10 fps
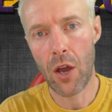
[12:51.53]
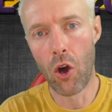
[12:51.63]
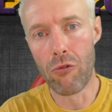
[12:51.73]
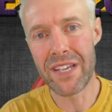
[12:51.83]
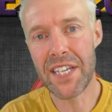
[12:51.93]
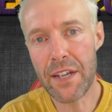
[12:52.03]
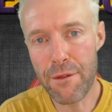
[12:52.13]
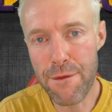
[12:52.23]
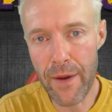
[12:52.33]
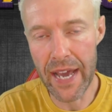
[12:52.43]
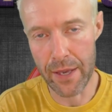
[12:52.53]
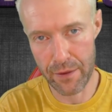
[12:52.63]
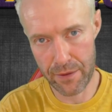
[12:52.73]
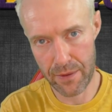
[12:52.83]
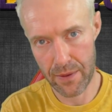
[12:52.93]
Or is it a
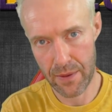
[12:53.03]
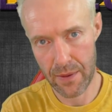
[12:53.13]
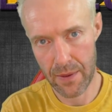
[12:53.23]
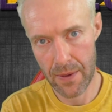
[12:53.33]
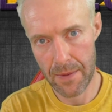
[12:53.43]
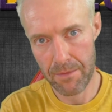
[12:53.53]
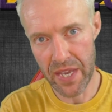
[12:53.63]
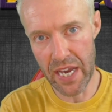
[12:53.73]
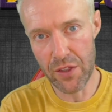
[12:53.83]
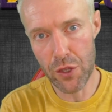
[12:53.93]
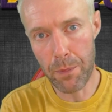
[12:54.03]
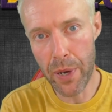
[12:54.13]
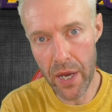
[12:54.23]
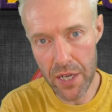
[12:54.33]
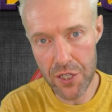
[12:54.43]
faith in the
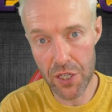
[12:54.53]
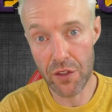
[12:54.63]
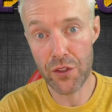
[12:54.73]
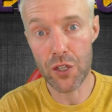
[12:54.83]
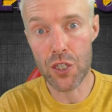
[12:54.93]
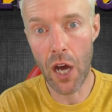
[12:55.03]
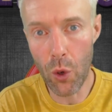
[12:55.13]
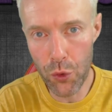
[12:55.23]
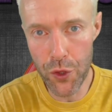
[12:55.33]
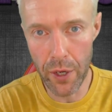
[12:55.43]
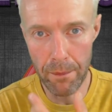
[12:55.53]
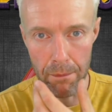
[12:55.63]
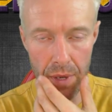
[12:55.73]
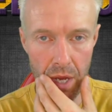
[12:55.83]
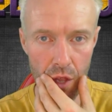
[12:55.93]
person that told them